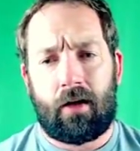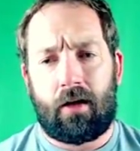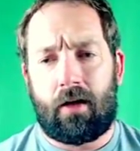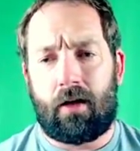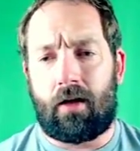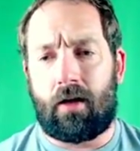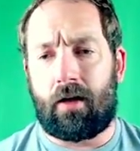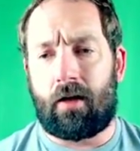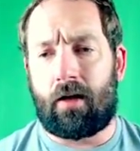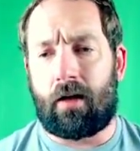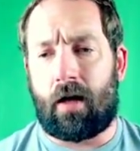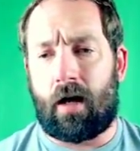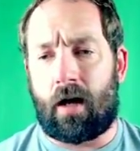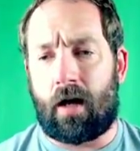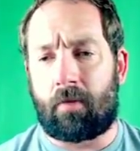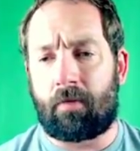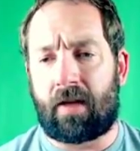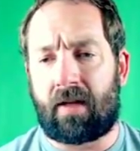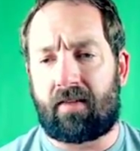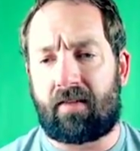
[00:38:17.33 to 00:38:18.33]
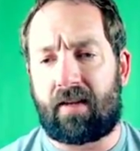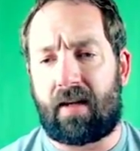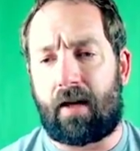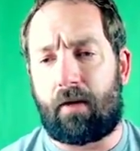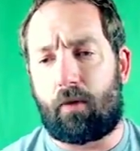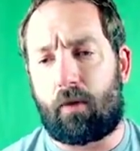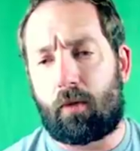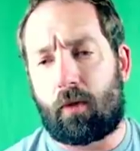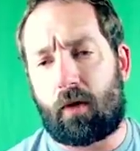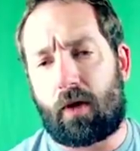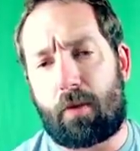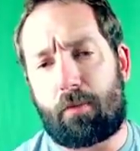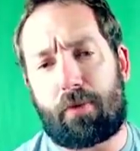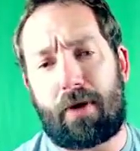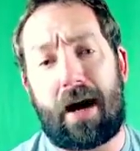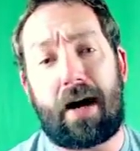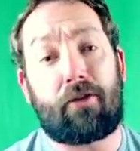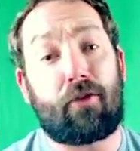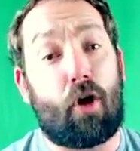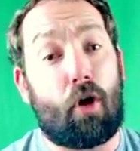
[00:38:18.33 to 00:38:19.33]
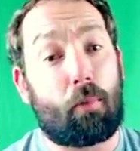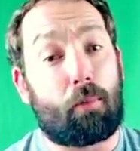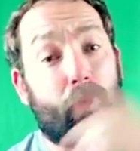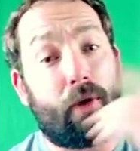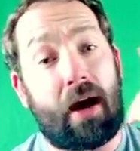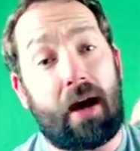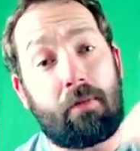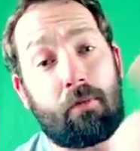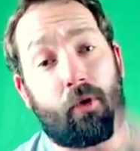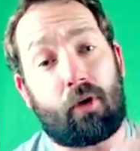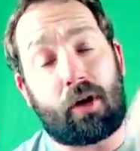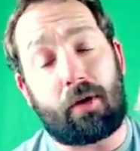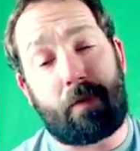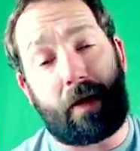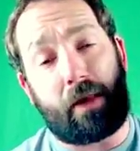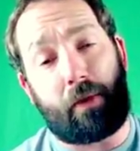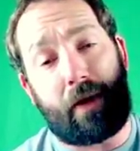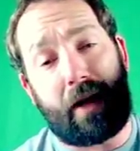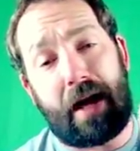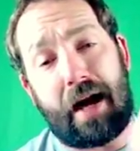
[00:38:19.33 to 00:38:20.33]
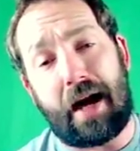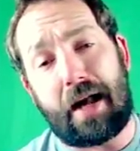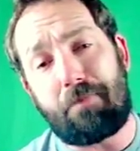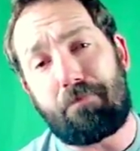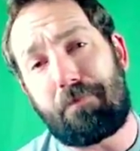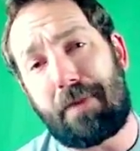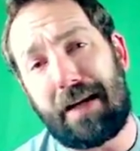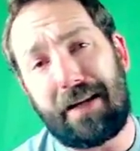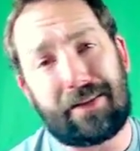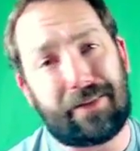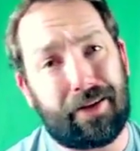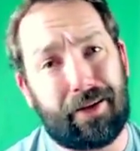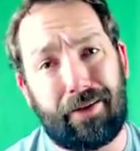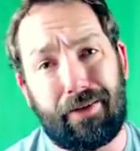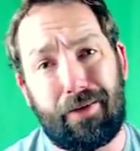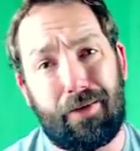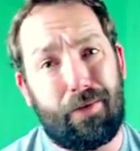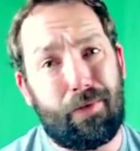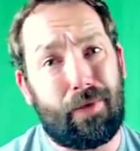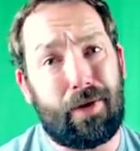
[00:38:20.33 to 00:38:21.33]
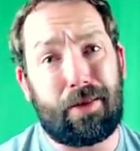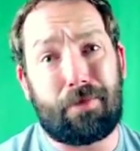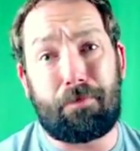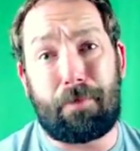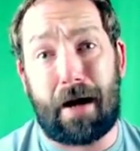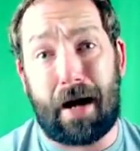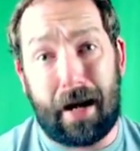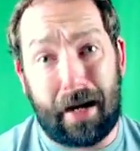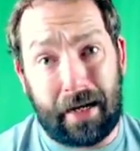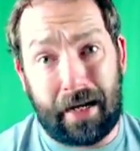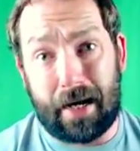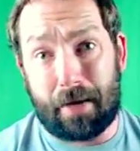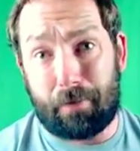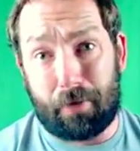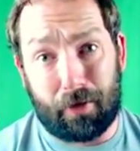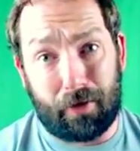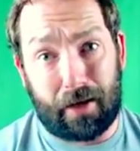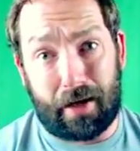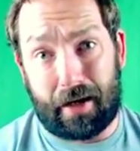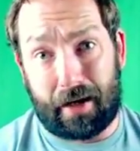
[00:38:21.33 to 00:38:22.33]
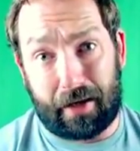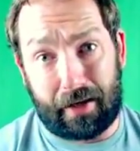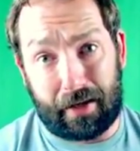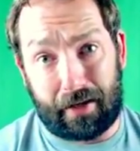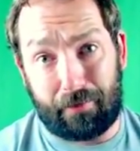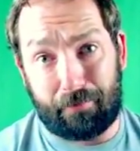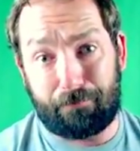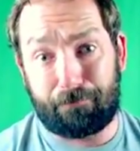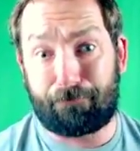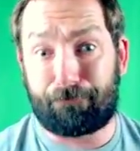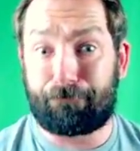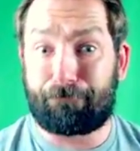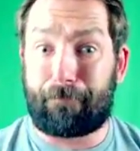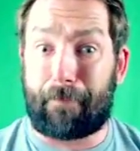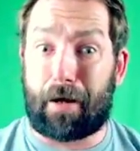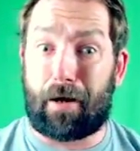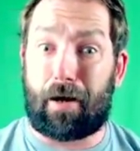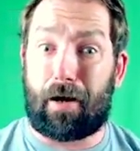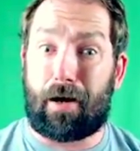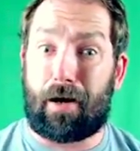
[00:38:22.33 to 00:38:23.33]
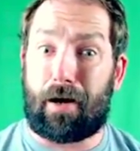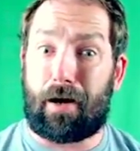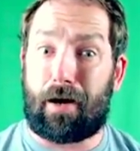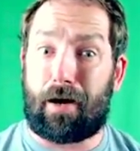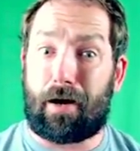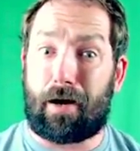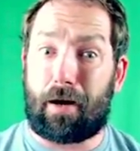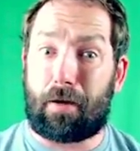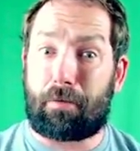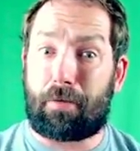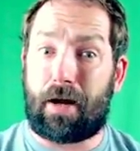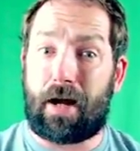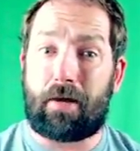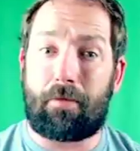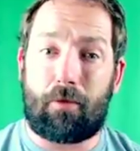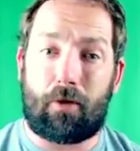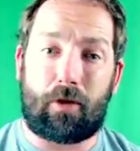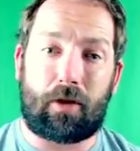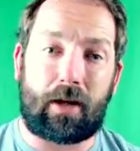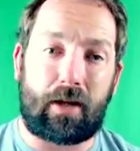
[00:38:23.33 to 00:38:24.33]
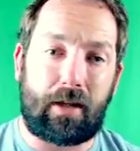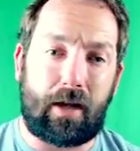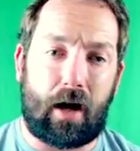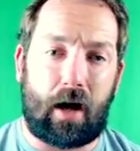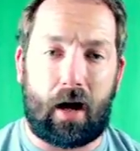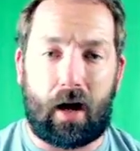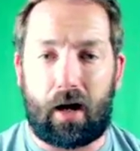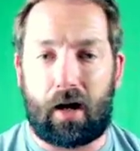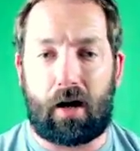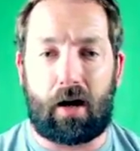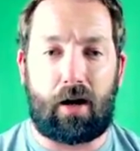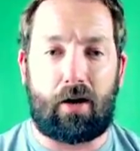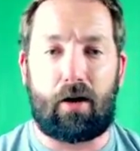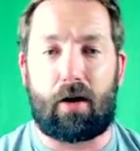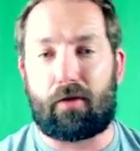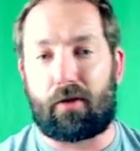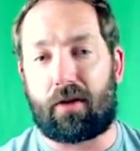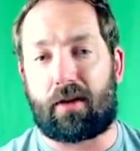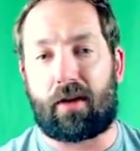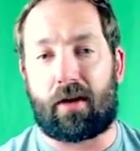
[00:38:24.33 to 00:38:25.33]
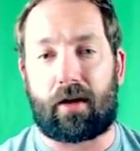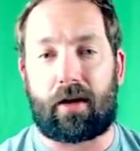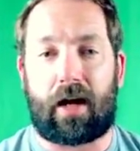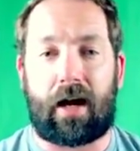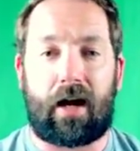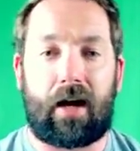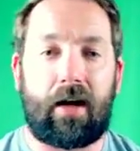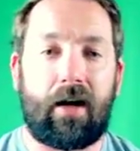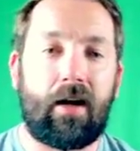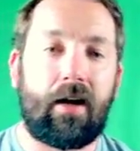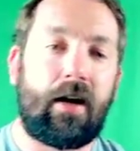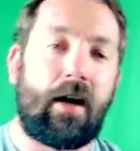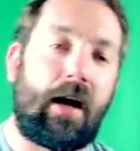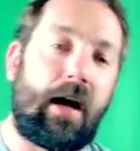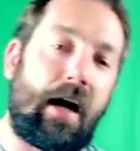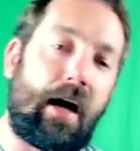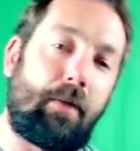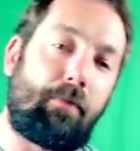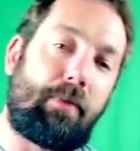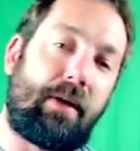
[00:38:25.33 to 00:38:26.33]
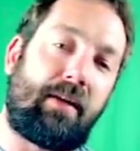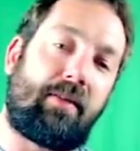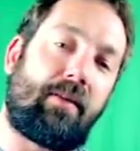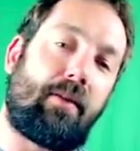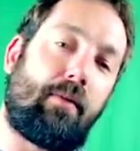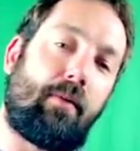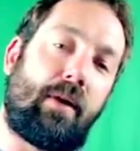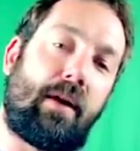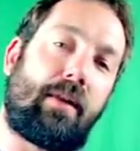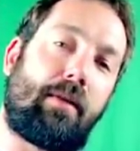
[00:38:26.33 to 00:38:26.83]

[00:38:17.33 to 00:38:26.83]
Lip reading: Let's see. When we were at Brad's, Brad Morgan, by the way, had pizza with pineapple on it. Oh, Brad Morgan, the I hate everything guy, had pizza with